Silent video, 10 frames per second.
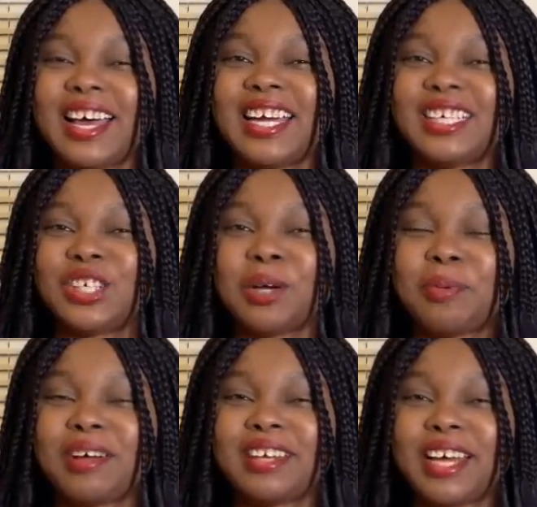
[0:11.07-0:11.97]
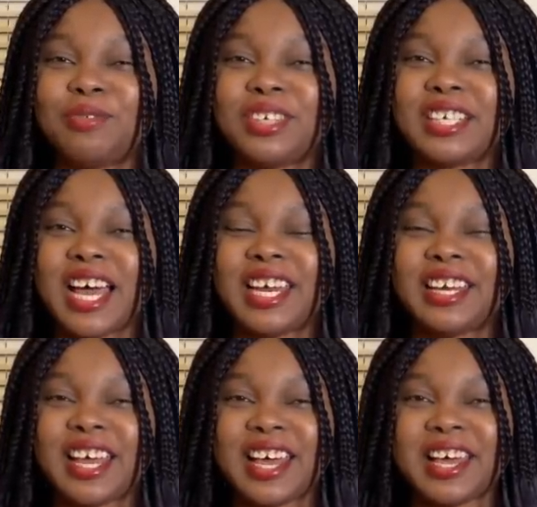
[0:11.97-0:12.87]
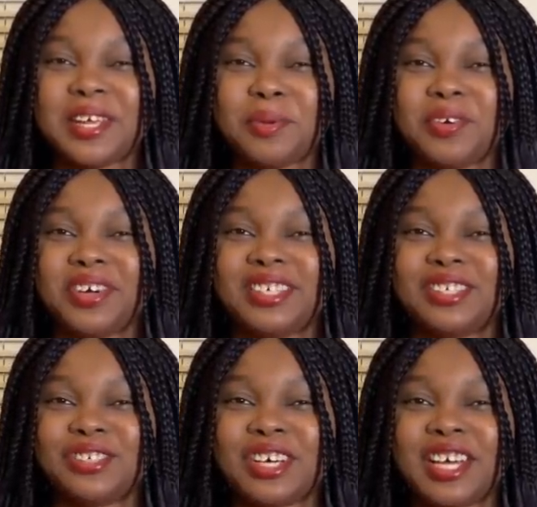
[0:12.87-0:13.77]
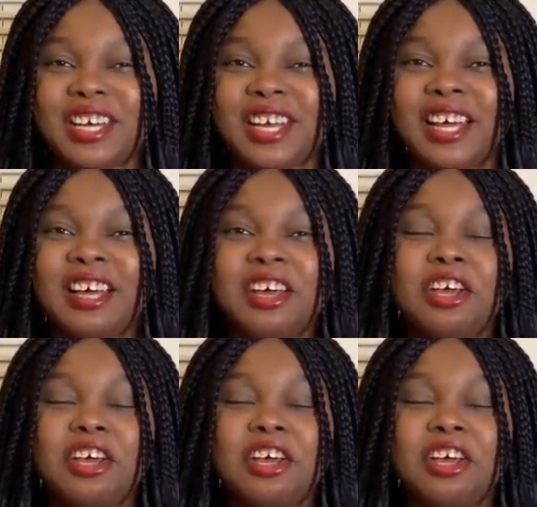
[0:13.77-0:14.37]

and I talk about life in Canada and immigrating to Canada.